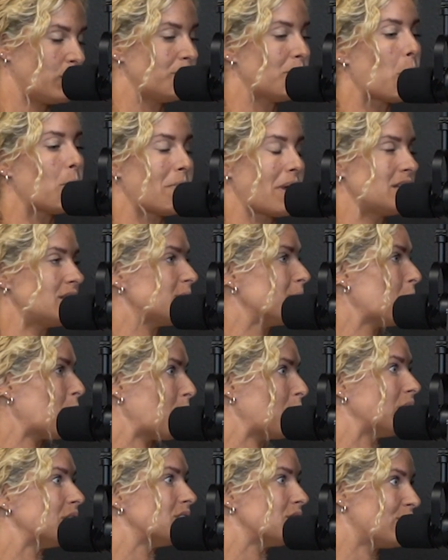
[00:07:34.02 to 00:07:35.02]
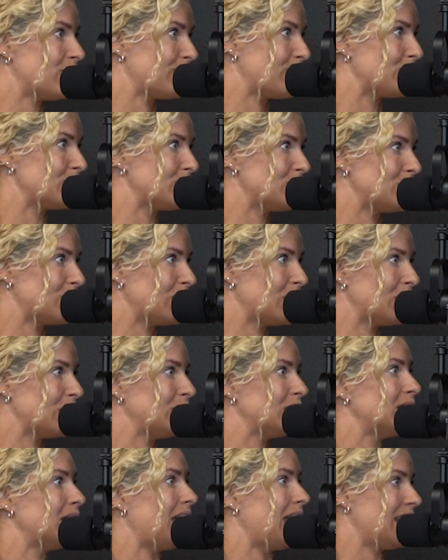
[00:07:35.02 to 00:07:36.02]
momentum going into the first
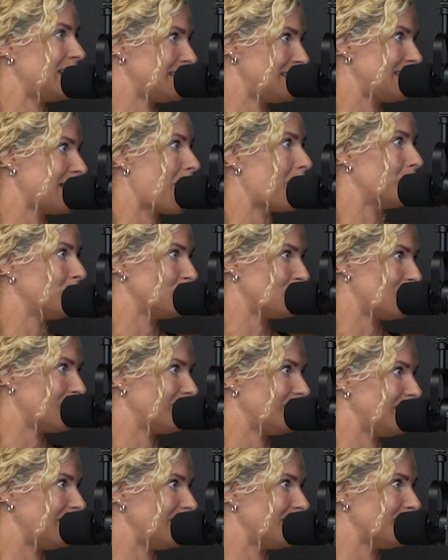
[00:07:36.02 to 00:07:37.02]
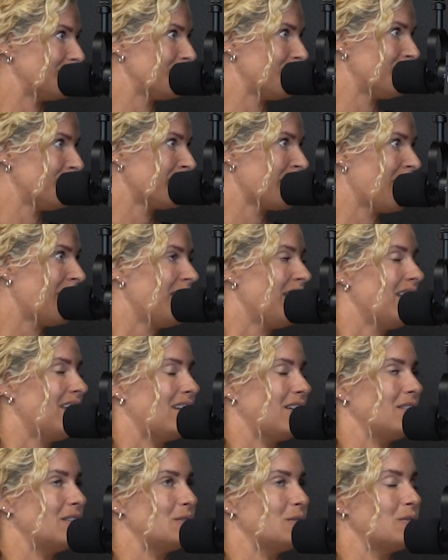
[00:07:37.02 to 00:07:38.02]
turn and establish a lead.
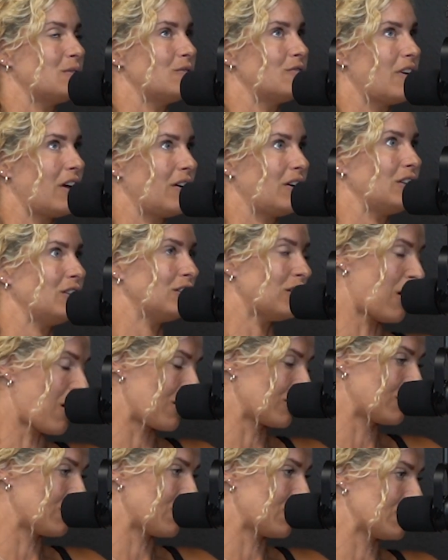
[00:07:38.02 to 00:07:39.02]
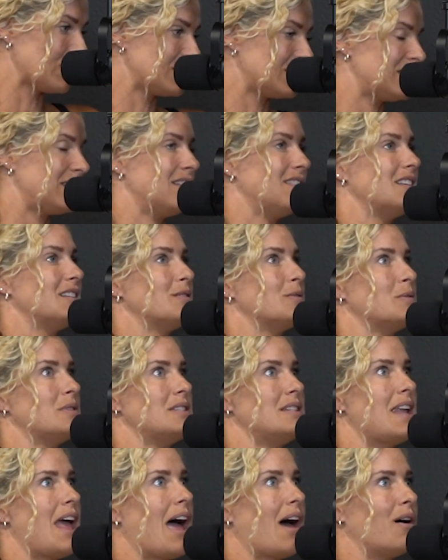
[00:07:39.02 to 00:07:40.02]
Now, this is a very long course, and this
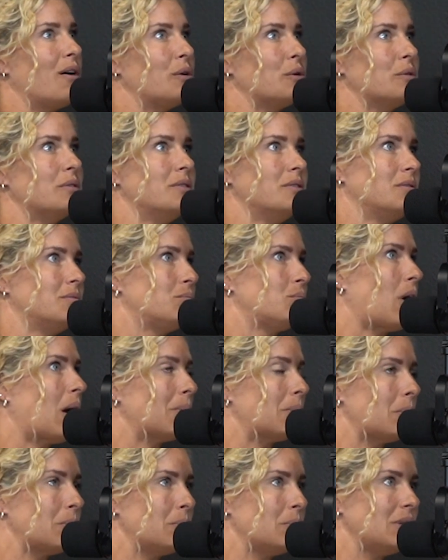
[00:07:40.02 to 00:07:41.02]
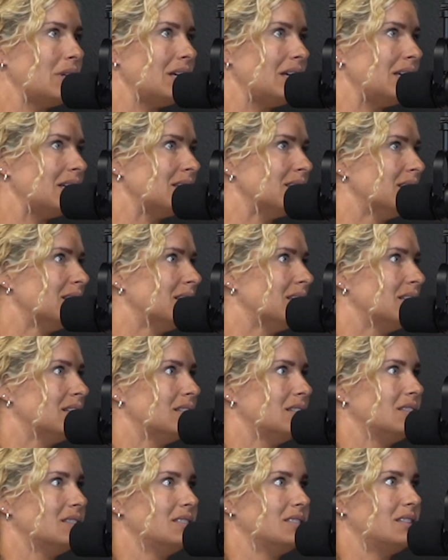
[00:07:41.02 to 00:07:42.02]
was now probably
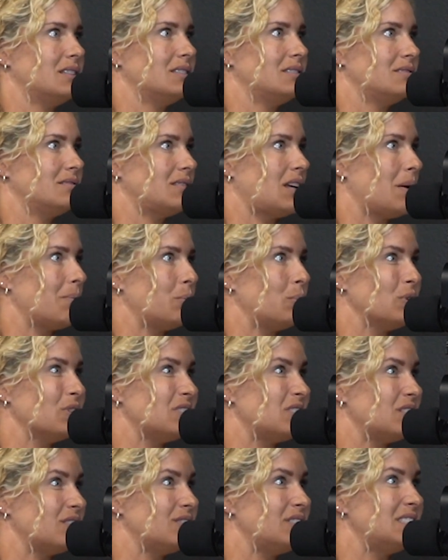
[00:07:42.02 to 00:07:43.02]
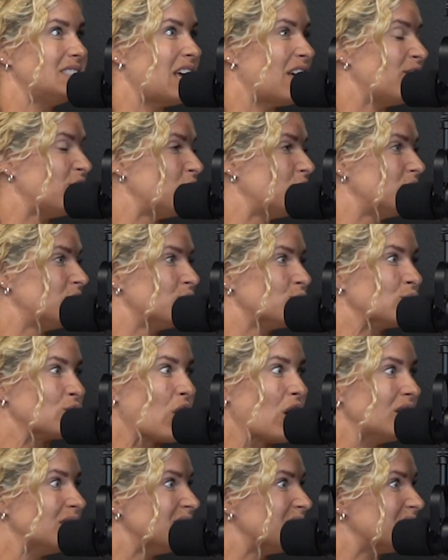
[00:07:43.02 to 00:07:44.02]
upwards of 7
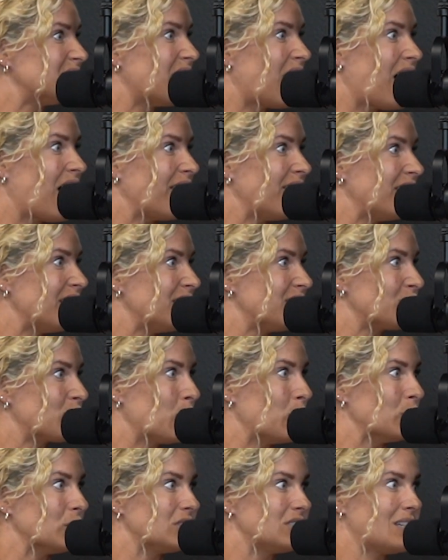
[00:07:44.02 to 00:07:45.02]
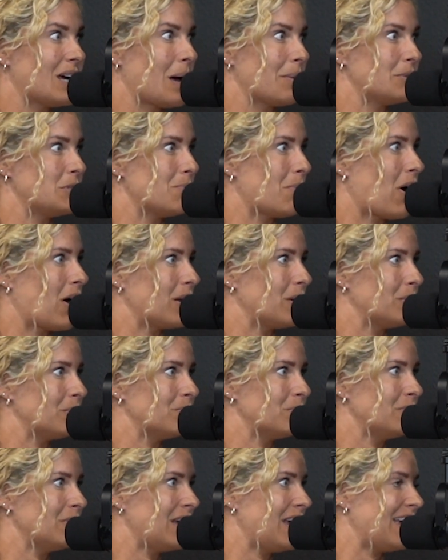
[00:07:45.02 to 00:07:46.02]
runs on this course, top to
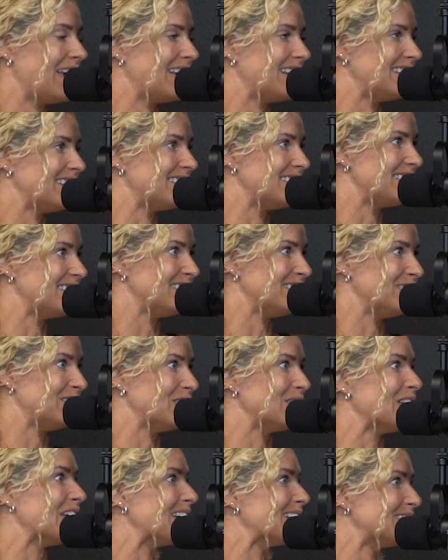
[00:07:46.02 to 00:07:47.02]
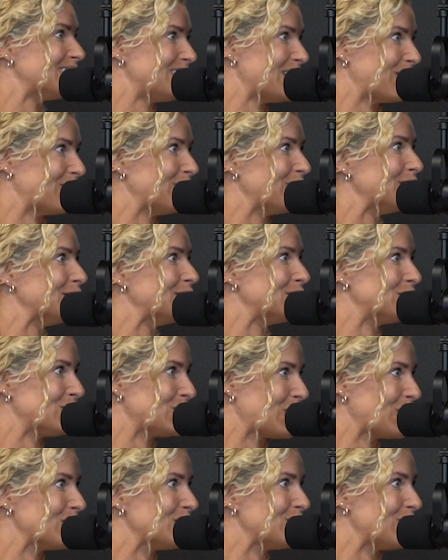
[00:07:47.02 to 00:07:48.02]
bottom, and your legs definitely
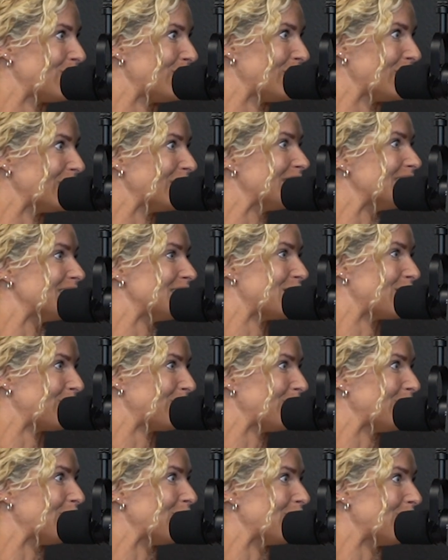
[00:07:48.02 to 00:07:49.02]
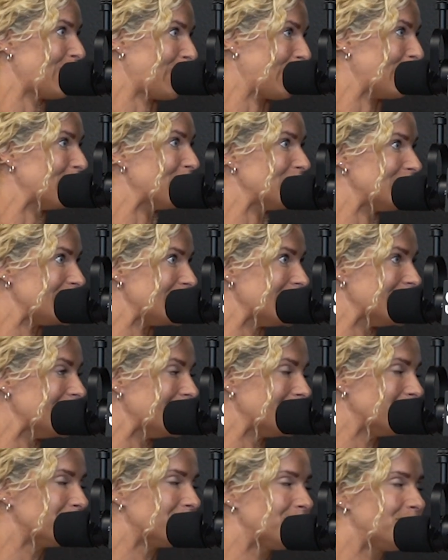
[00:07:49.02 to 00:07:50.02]
start to feel it. It's definitely very
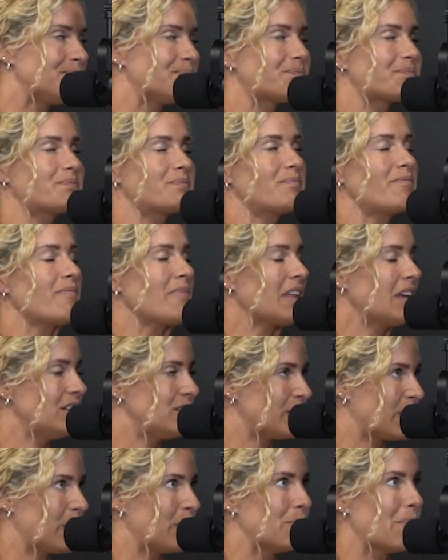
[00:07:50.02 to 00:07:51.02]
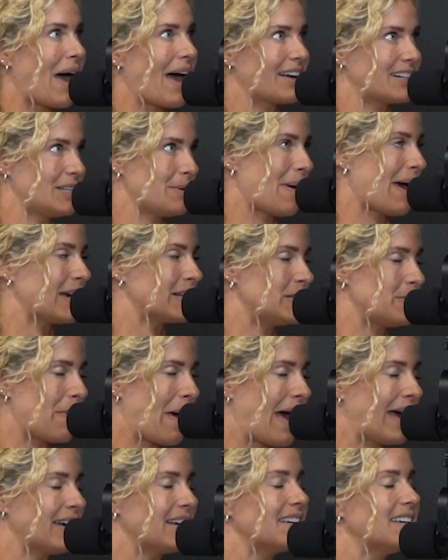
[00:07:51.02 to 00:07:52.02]
fatiguing to go back to back to
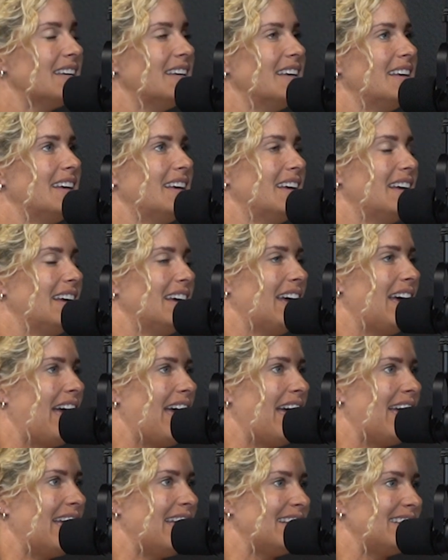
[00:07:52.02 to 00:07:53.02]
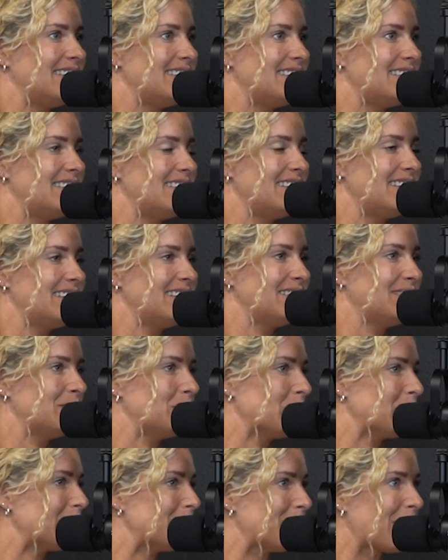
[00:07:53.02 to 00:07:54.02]
back. And
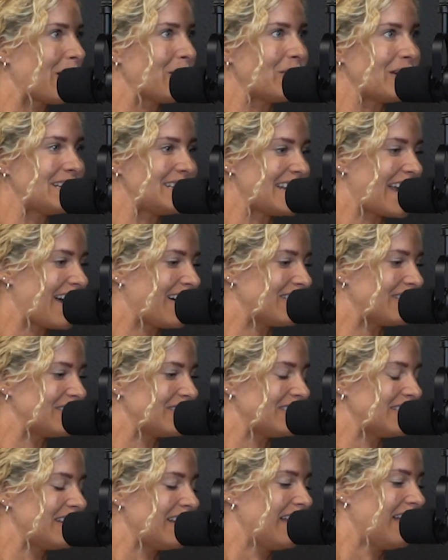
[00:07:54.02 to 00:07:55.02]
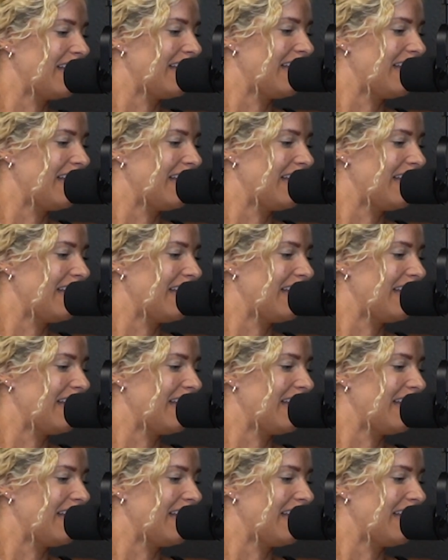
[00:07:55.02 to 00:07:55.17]
working my way down,